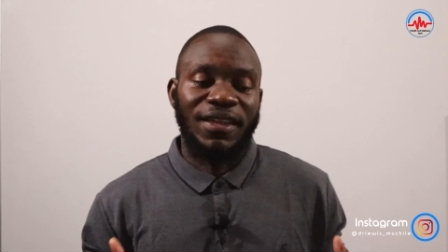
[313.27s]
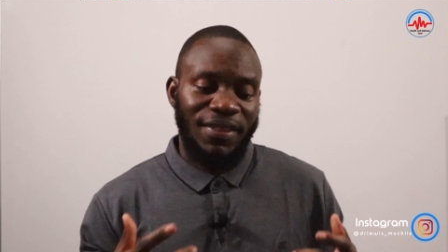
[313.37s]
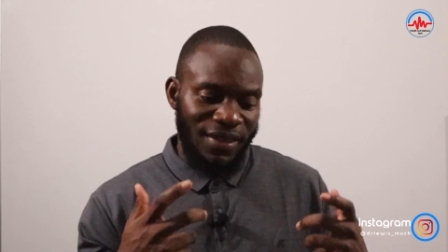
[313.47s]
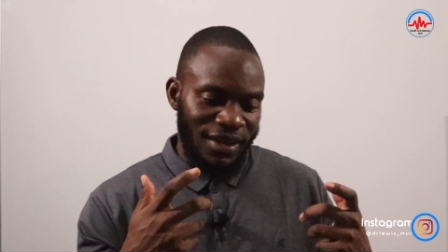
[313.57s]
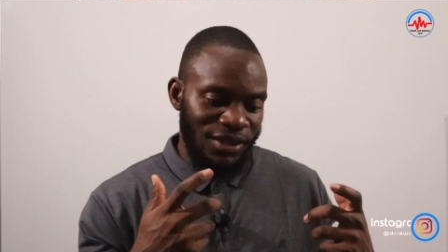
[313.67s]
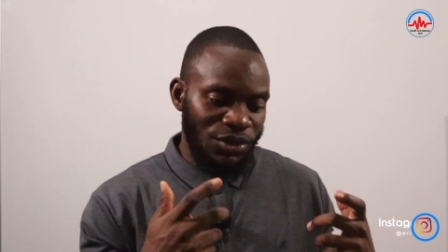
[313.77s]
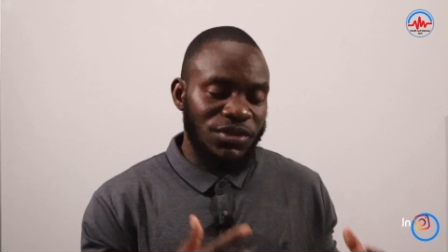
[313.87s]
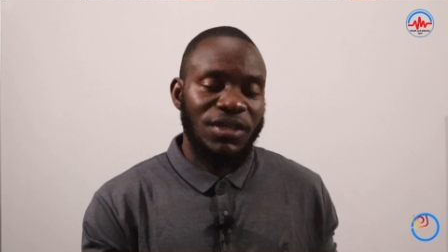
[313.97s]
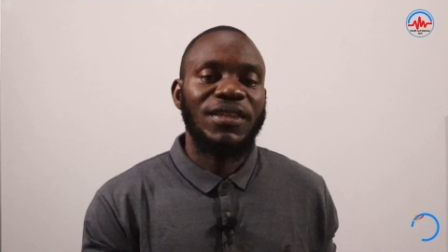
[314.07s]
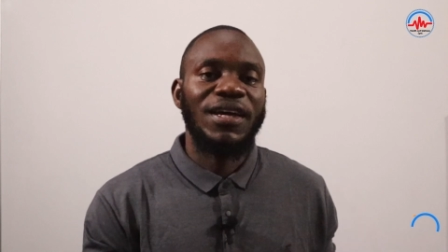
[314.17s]
They are
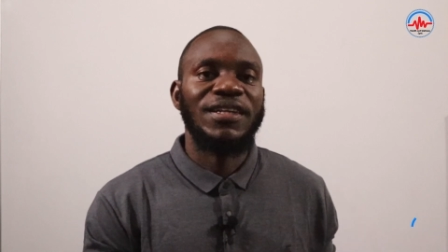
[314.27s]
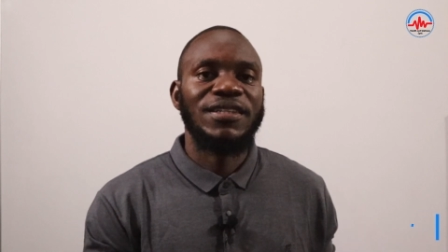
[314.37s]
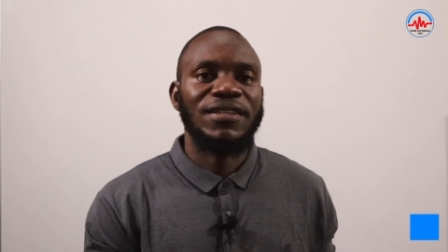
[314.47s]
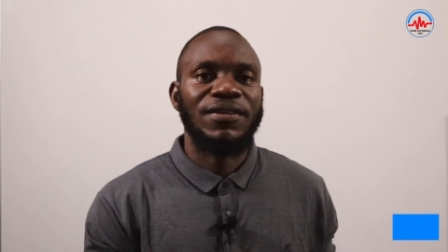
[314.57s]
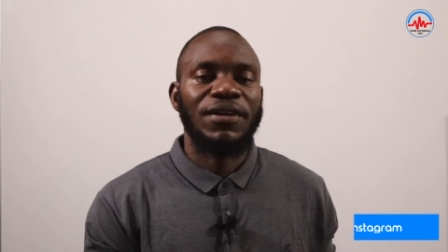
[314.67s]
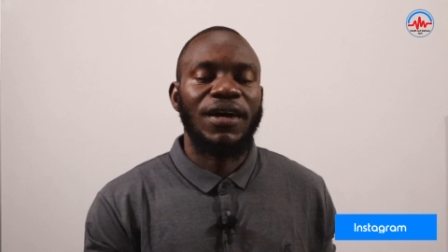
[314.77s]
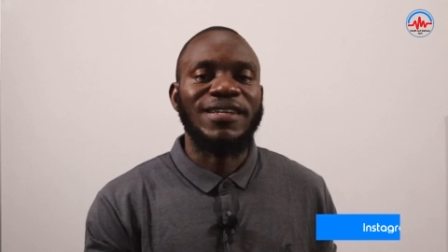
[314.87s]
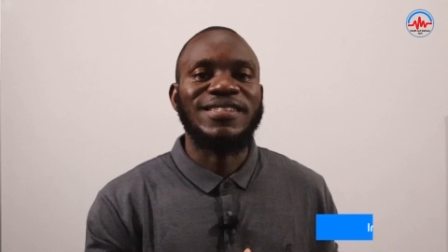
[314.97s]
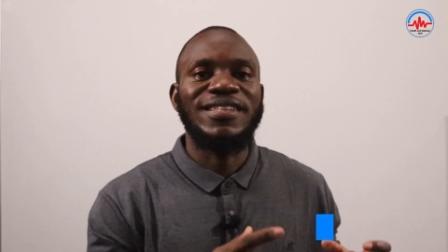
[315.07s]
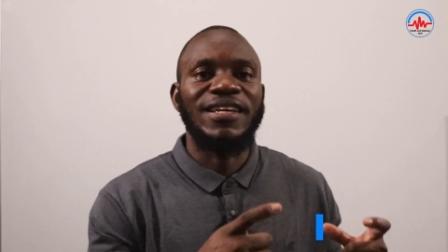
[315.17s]
using that
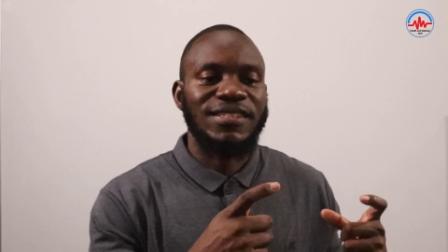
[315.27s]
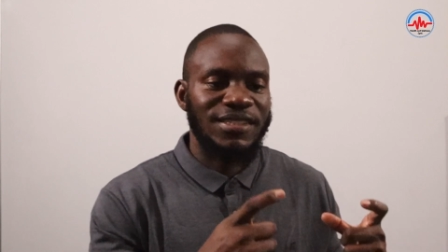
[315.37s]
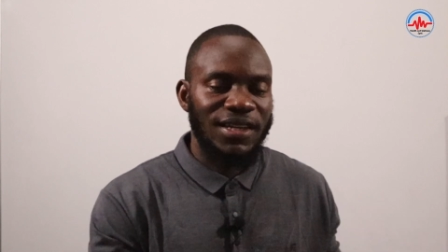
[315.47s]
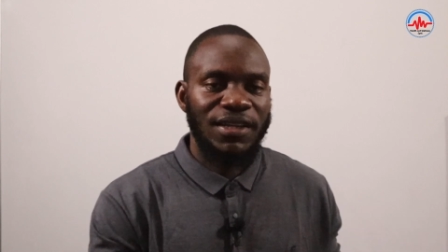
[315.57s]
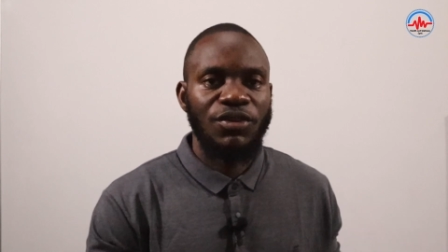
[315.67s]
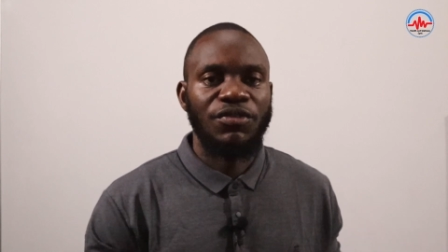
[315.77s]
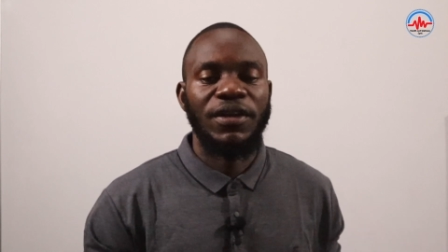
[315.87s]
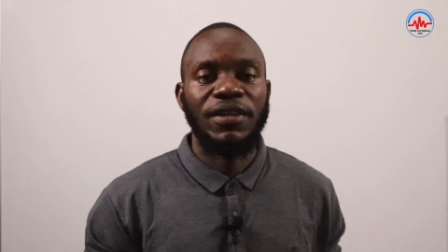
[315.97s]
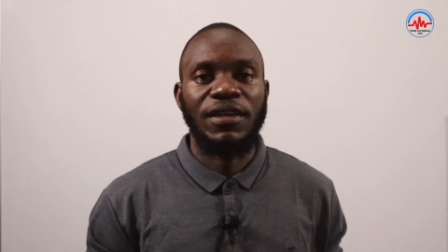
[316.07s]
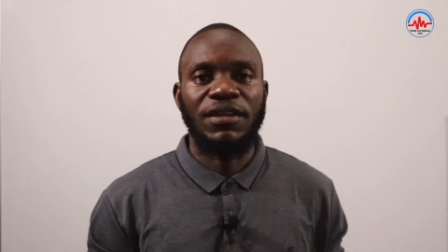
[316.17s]
as their standard of
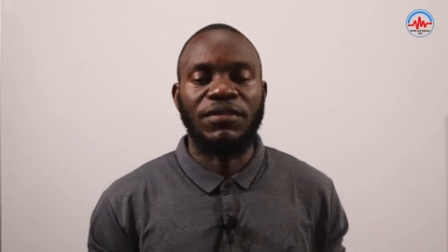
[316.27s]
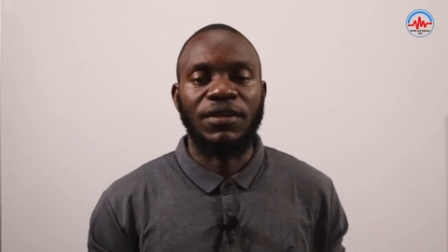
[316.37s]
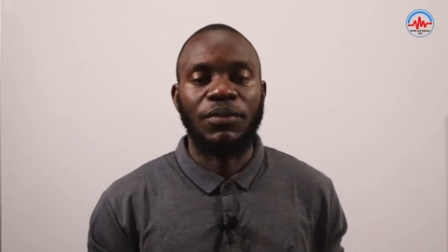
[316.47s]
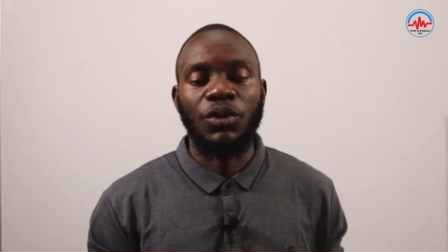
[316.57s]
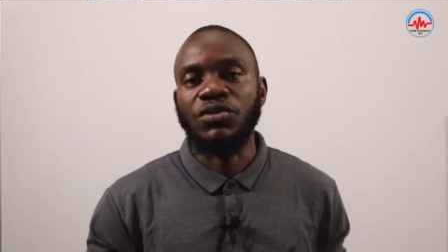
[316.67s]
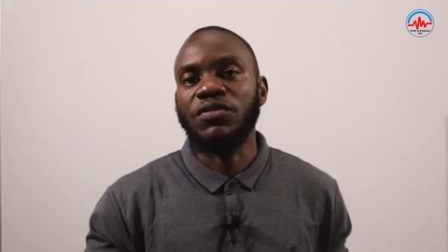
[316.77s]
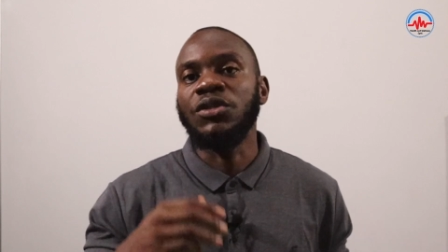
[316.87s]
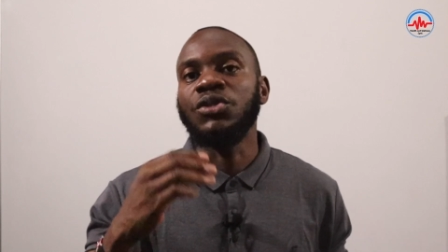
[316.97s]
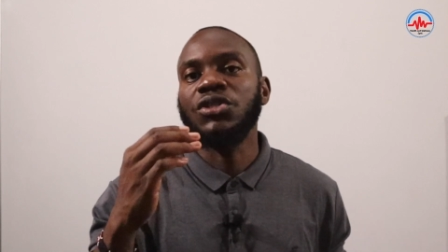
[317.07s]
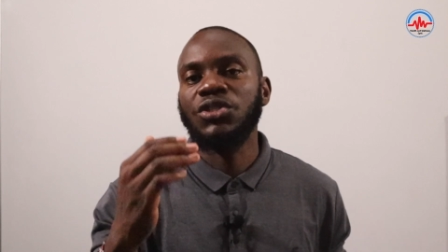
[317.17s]
healthy living because of the
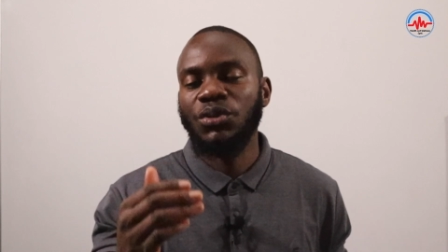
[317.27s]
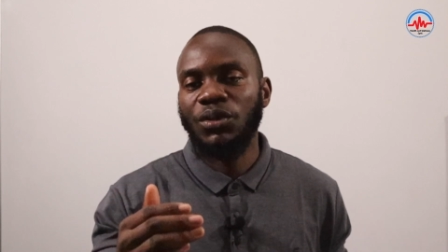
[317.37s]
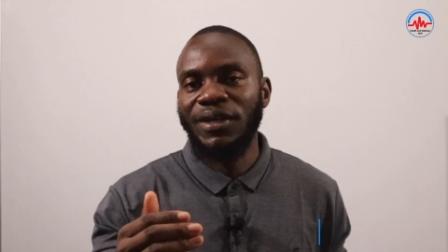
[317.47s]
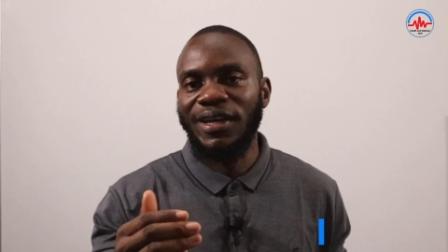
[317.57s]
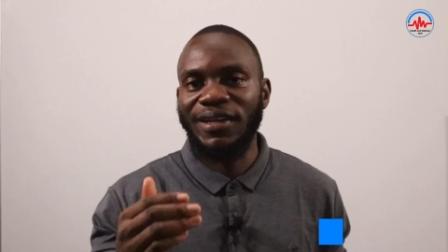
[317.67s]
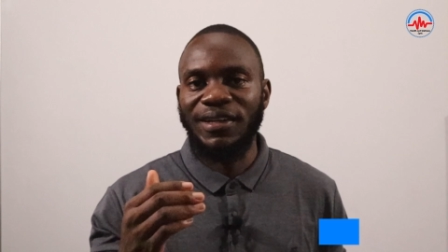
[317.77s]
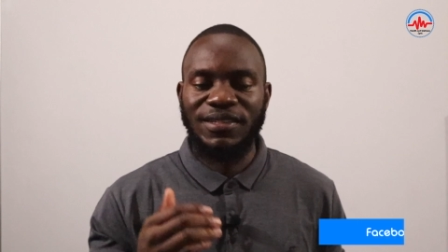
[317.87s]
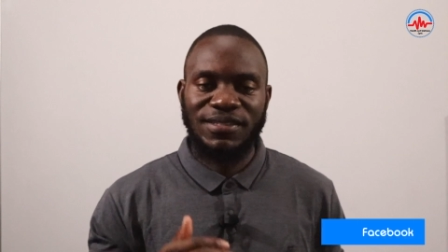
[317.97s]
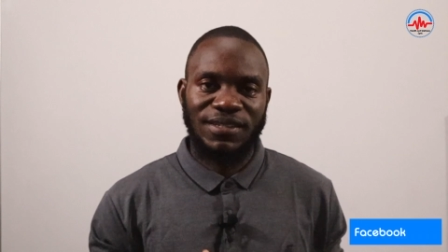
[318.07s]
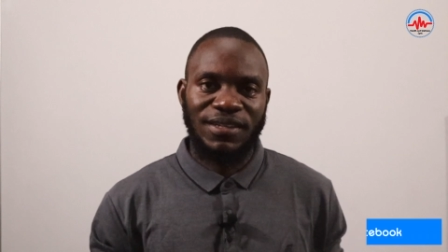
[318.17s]
nutritional
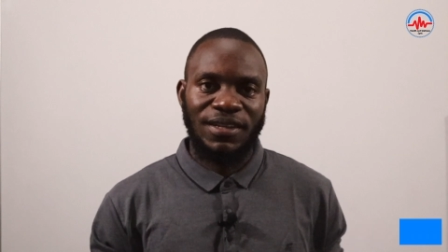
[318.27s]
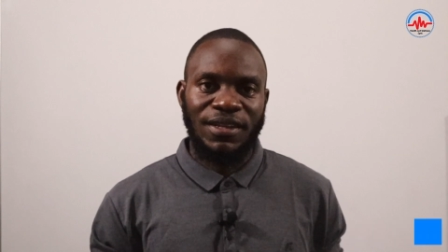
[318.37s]
guidelines,